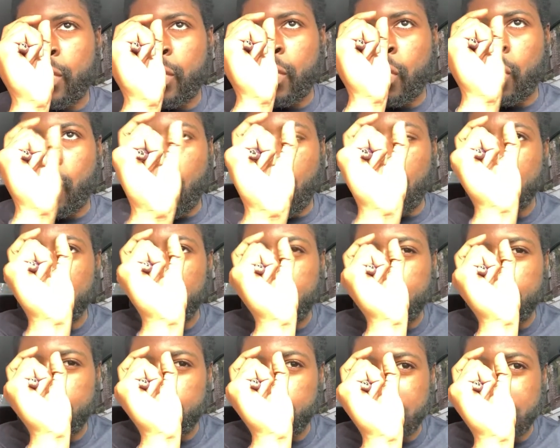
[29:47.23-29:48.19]
one
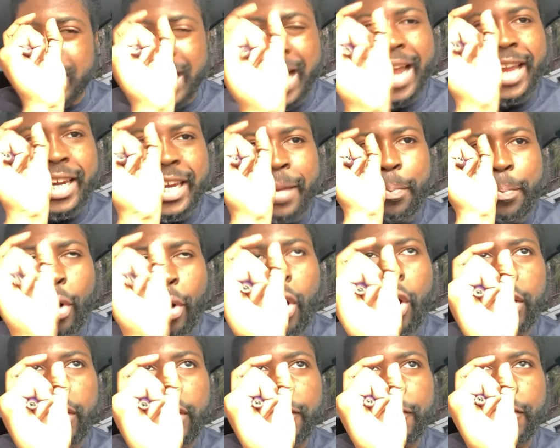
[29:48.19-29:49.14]
tiny
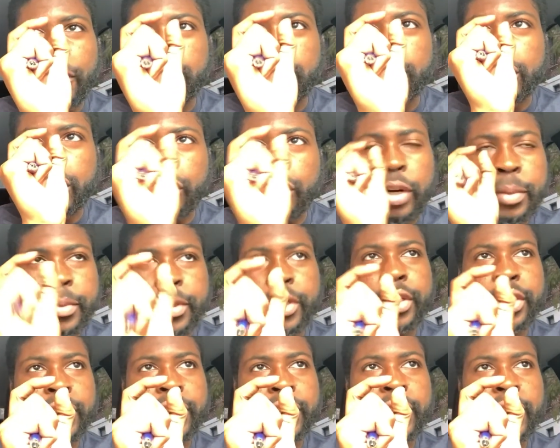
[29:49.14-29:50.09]
part from the
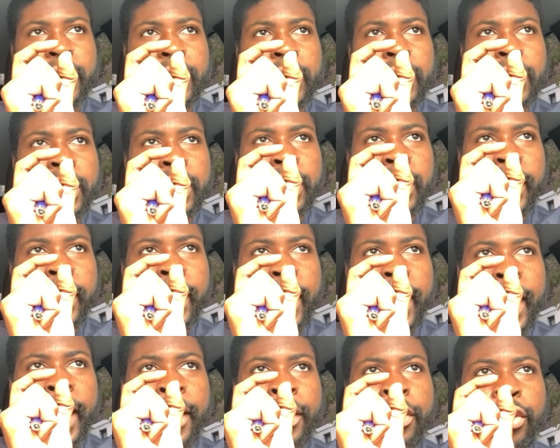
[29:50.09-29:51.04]
scriptures
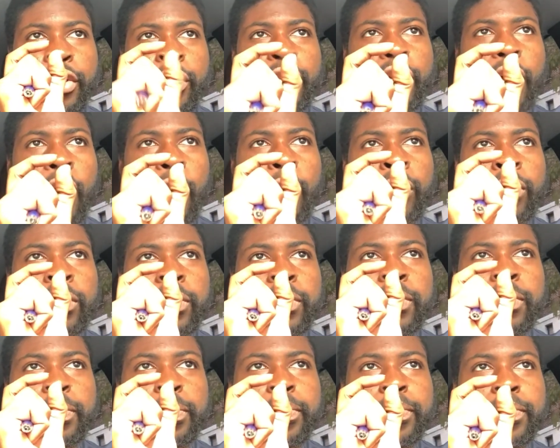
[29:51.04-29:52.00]
and you don't,
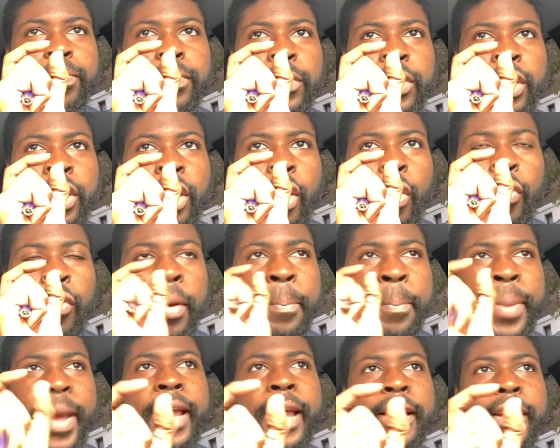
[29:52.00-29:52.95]
you know,
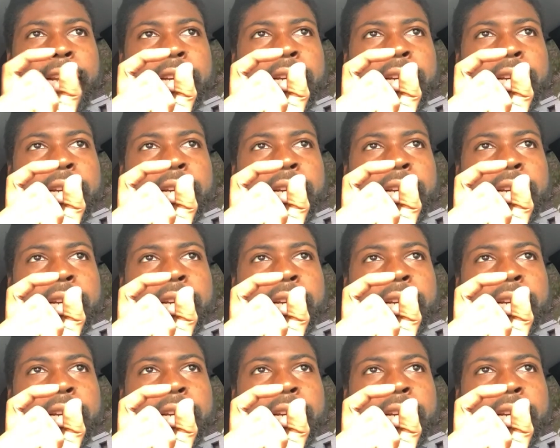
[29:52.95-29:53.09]
repent,